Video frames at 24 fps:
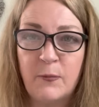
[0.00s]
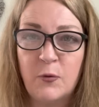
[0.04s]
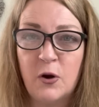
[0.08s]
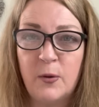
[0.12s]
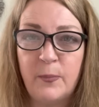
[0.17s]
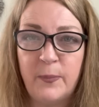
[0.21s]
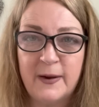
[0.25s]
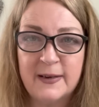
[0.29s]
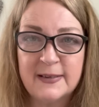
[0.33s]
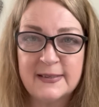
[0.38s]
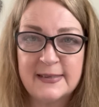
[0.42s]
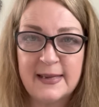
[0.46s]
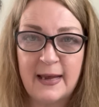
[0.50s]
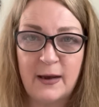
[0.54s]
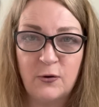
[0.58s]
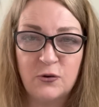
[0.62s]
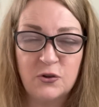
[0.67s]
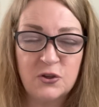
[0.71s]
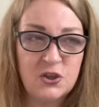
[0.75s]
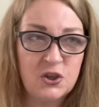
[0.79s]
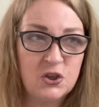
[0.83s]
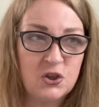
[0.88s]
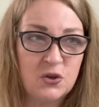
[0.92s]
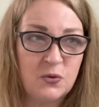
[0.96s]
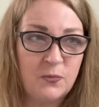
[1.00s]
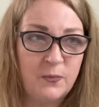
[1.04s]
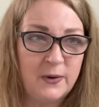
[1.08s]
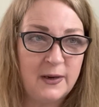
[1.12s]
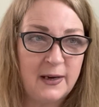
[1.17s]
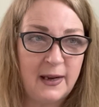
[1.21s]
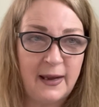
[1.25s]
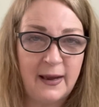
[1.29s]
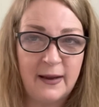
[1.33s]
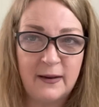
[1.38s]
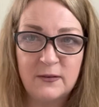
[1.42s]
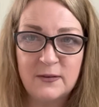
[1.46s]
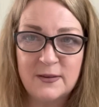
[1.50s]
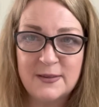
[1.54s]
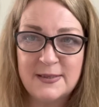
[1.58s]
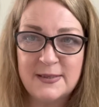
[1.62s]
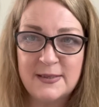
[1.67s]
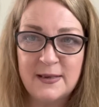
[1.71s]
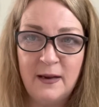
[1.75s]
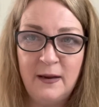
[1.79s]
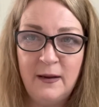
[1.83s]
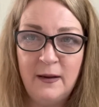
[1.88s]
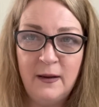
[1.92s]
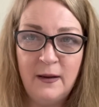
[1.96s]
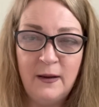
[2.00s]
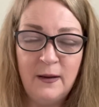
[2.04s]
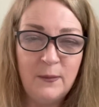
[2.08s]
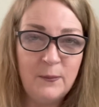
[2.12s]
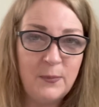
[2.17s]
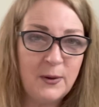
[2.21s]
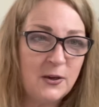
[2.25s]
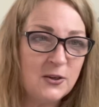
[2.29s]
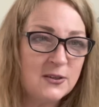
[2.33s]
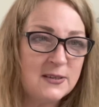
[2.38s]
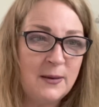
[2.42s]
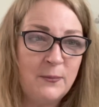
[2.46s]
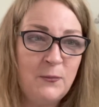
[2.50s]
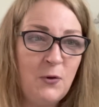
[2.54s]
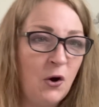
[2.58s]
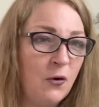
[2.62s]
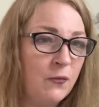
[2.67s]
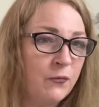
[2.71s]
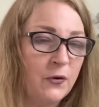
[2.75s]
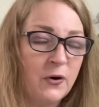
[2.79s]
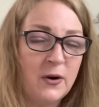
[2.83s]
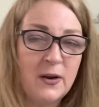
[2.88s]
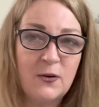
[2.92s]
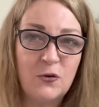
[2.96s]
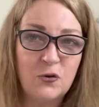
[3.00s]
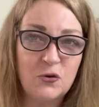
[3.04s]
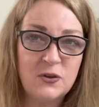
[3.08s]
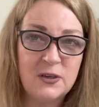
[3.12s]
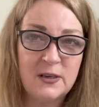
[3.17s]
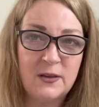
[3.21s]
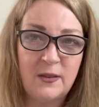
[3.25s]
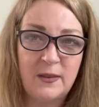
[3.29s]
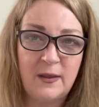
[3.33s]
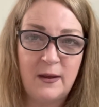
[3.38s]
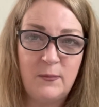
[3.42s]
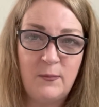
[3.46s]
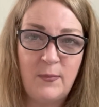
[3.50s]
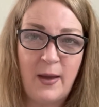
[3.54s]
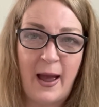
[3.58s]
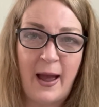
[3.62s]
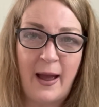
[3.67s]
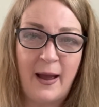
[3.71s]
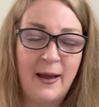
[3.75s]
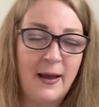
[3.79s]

going to pass that on to somebody else, because I'm not very good at them.